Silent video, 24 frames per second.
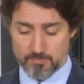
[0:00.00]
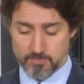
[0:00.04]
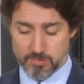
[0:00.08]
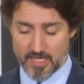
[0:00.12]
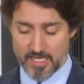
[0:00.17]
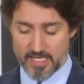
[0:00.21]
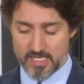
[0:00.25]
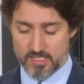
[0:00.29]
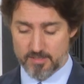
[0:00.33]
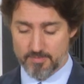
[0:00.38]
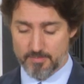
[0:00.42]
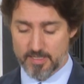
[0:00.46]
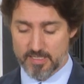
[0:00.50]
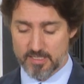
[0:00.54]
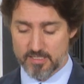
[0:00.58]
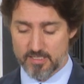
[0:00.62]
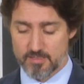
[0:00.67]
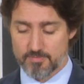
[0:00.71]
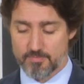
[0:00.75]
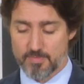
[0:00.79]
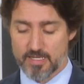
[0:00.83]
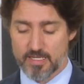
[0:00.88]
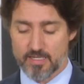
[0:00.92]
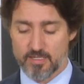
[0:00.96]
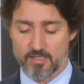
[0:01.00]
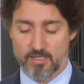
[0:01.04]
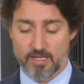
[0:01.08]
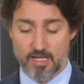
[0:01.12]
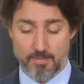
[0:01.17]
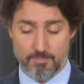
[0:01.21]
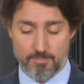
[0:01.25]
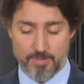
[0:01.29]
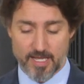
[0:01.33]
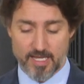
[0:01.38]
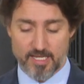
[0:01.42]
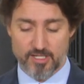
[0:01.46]
placements mean
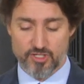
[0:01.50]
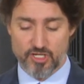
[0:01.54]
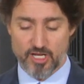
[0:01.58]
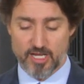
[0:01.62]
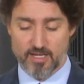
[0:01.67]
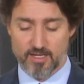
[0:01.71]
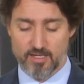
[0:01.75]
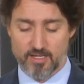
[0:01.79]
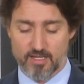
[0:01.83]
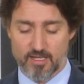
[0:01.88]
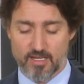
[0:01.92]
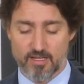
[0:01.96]
a paycheck